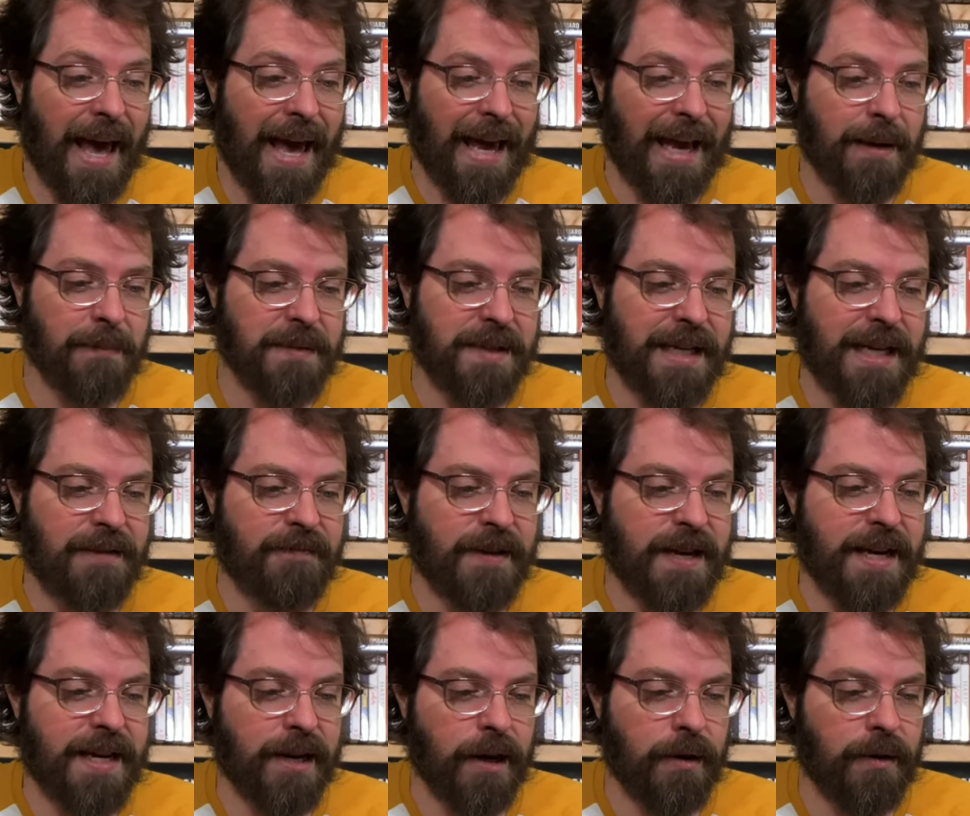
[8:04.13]

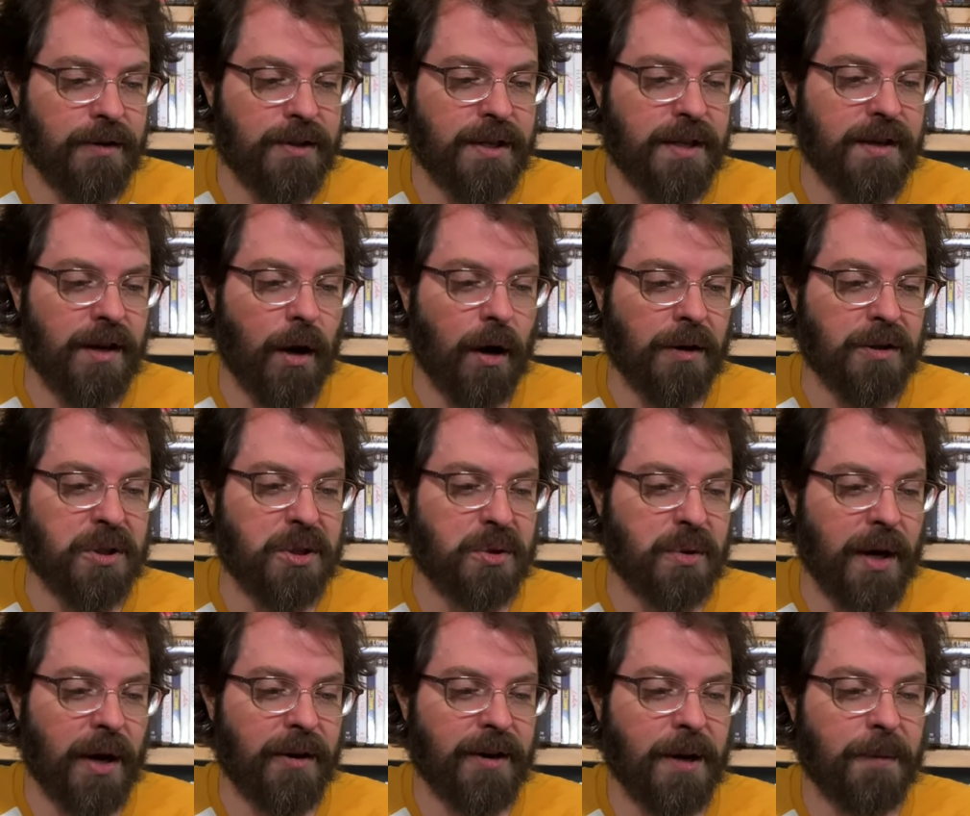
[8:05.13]
MTV goes to the
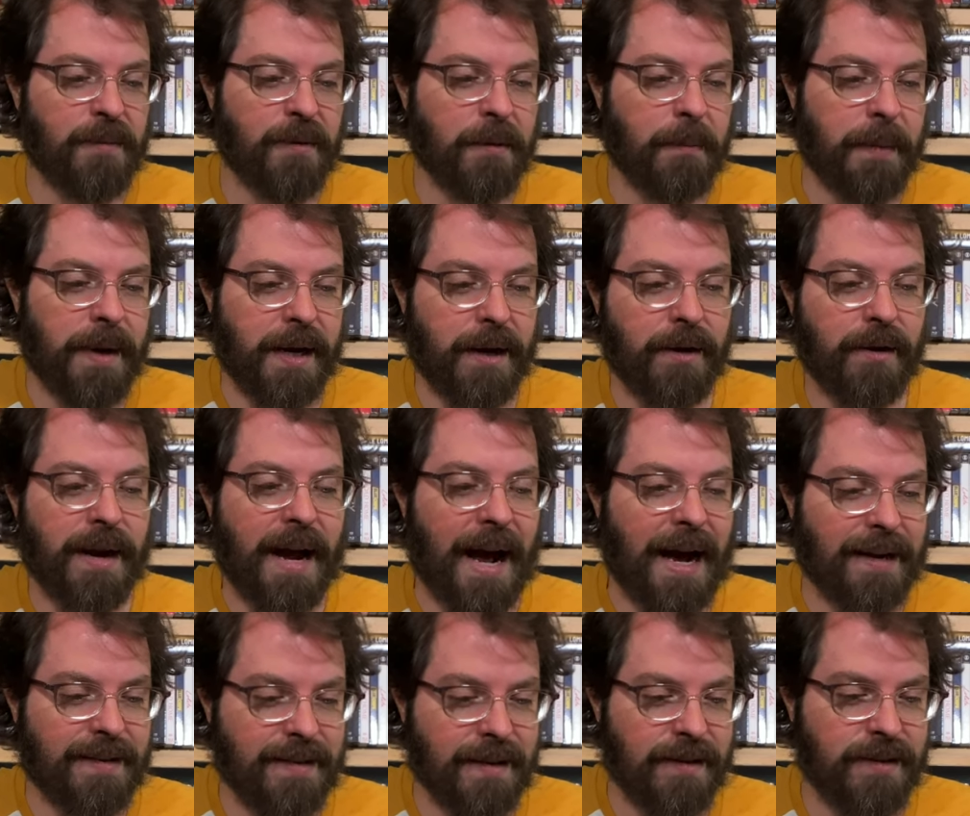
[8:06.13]
Australian premiere.
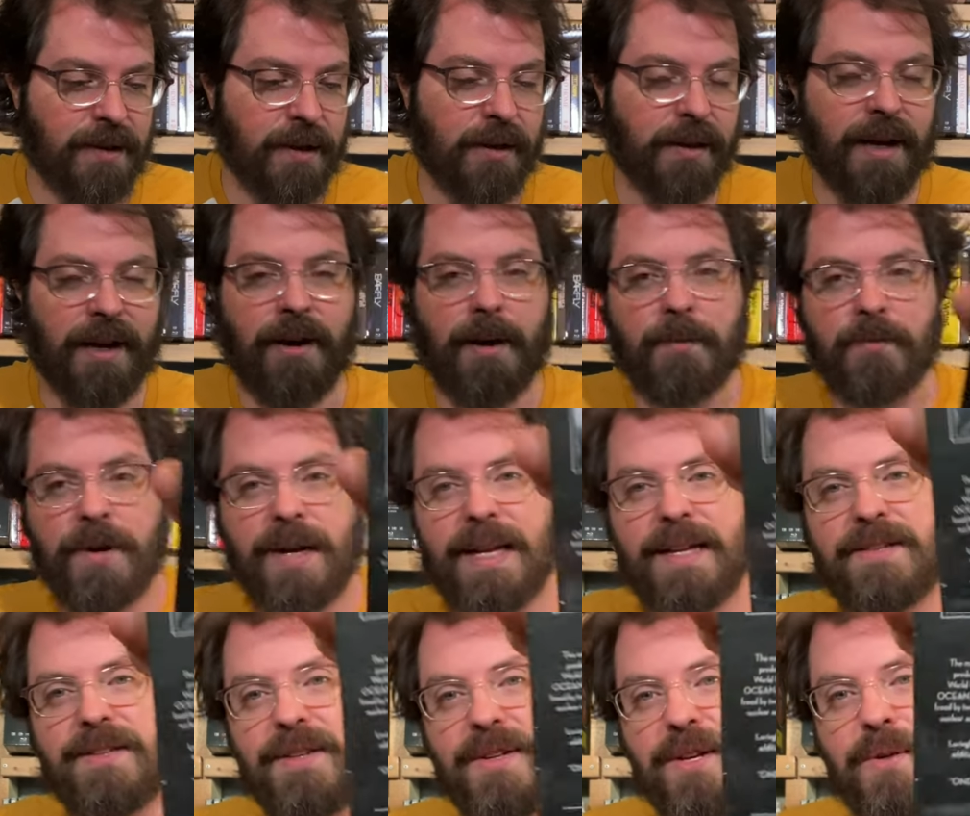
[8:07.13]
Access all it here. I'm
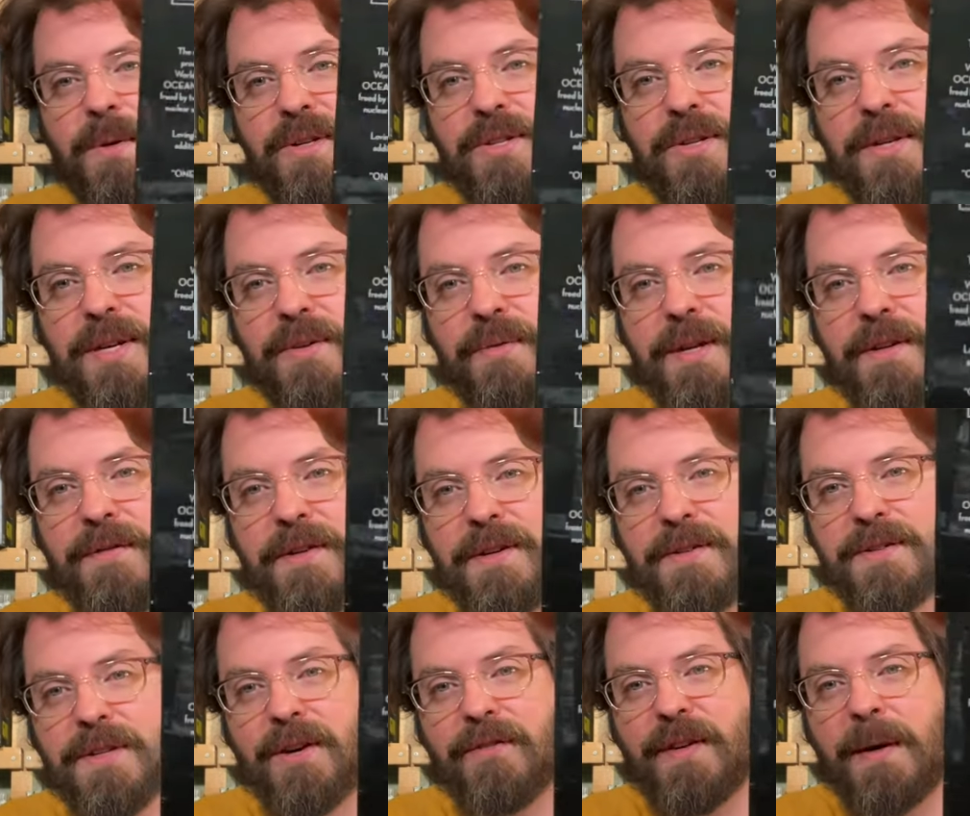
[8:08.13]
reading to you what you can read for
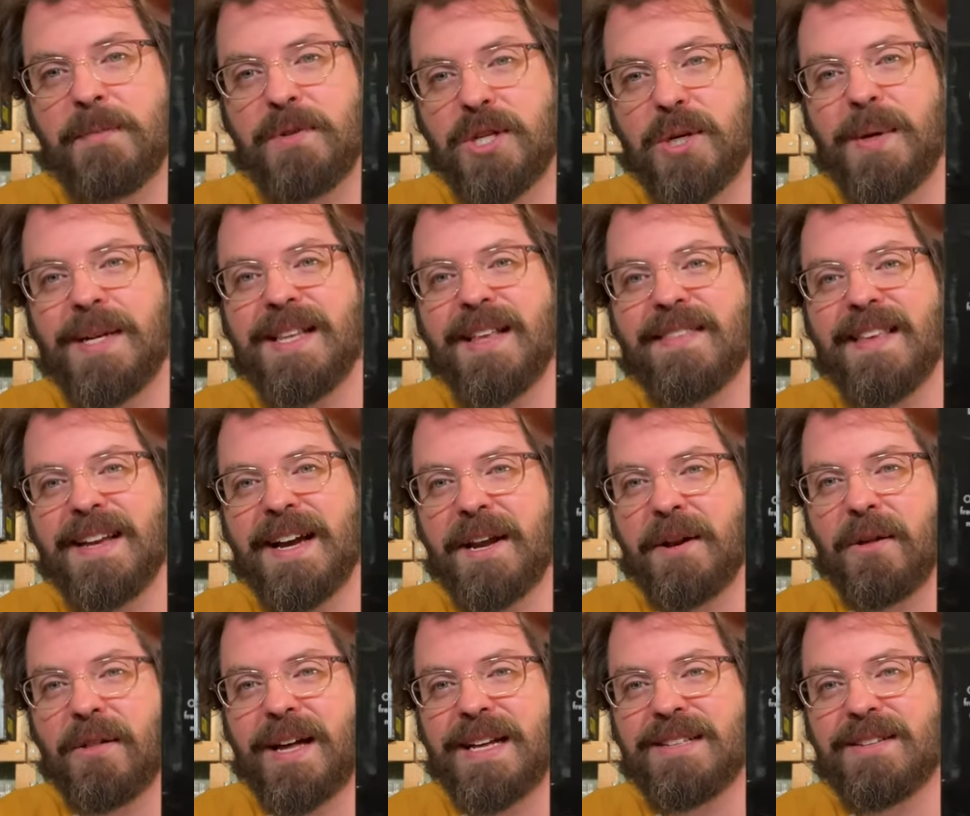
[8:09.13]
yourself. I'm doing the thing I
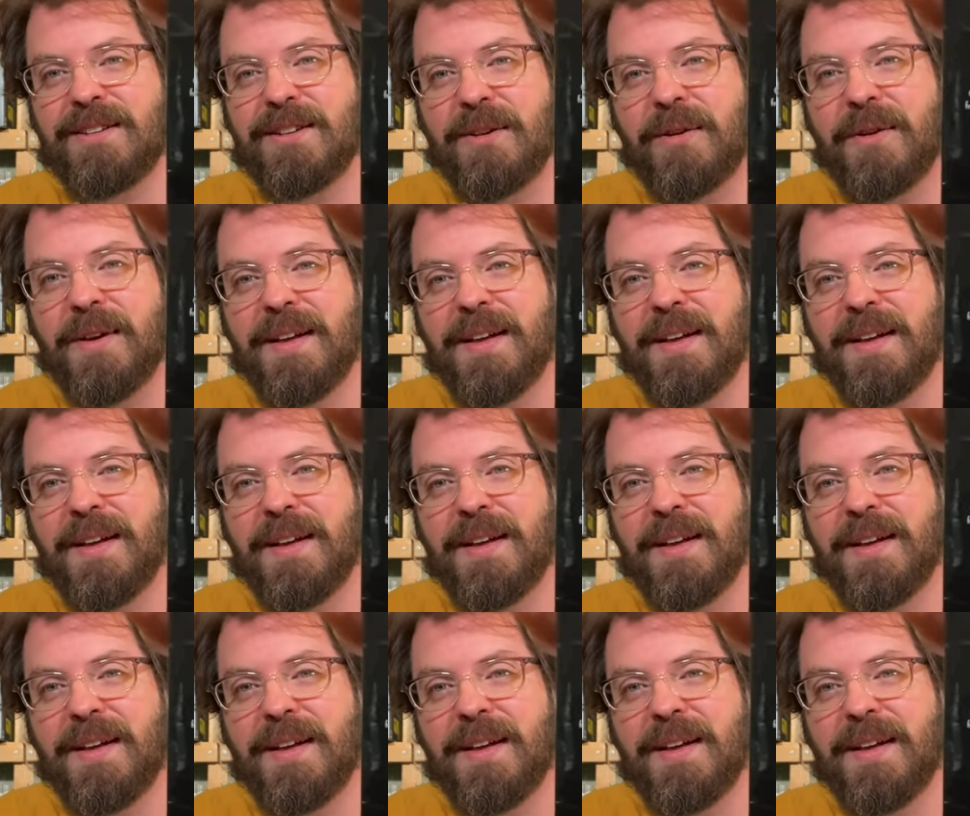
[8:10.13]
don't like to do.